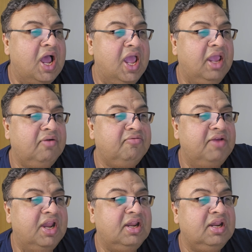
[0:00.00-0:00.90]
high
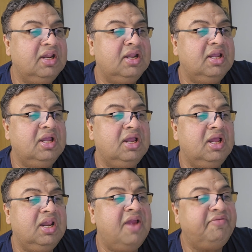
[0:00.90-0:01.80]
then
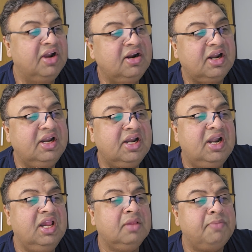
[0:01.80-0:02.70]
uh, left
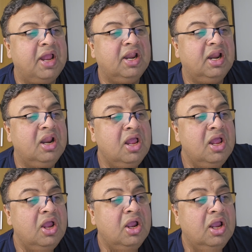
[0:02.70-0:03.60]
untreated spinal
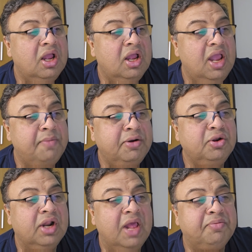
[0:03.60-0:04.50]
uh,
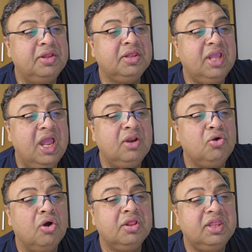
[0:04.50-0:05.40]
epidural abscess can
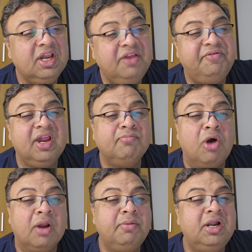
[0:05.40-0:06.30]
cause significant
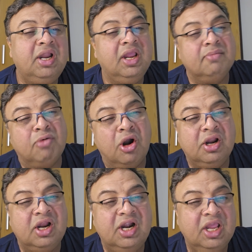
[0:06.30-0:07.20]
morbidity and
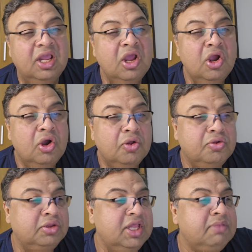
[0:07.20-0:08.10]
mortality
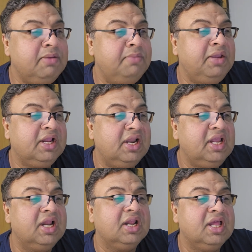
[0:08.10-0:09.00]
so this may be
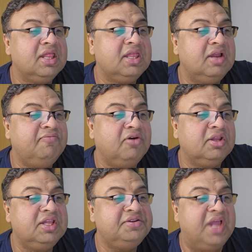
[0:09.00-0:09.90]
clinical concern
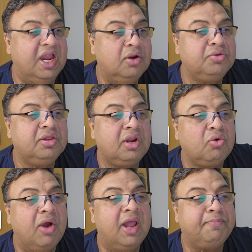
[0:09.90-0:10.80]
for this diagnosis
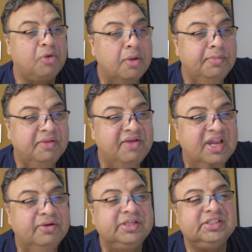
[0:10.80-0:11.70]
require prompt
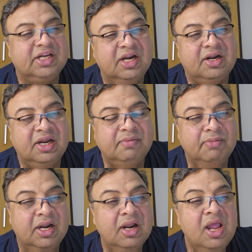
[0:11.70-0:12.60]
evaluation and
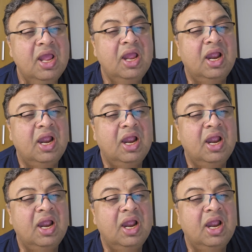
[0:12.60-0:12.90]
treatment